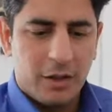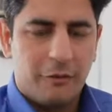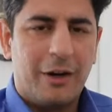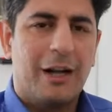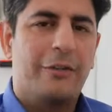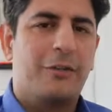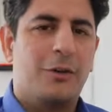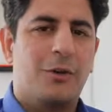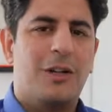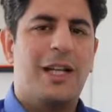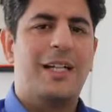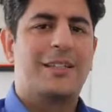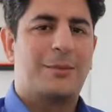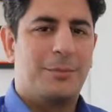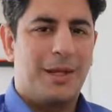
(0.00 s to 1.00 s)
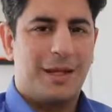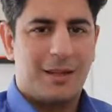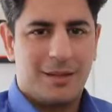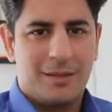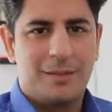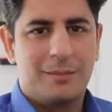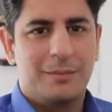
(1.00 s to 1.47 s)
wife told, let's
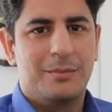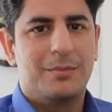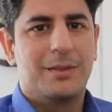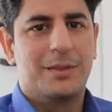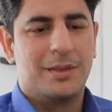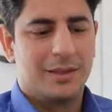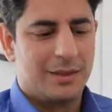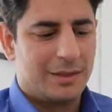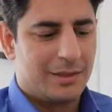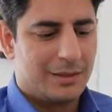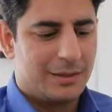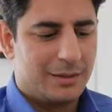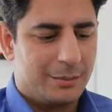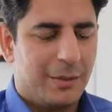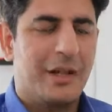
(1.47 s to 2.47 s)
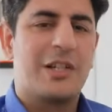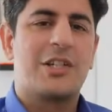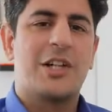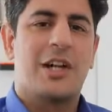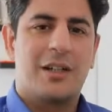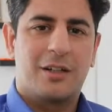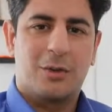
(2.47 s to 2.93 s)
make the birth
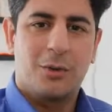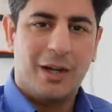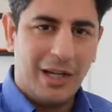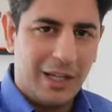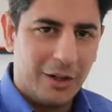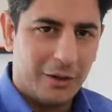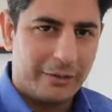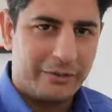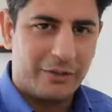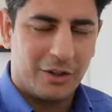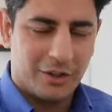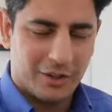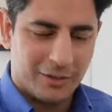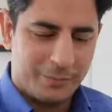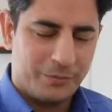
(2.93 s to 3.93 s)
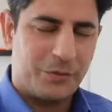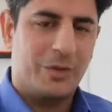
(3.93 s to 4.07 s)
chart kundli of daughter.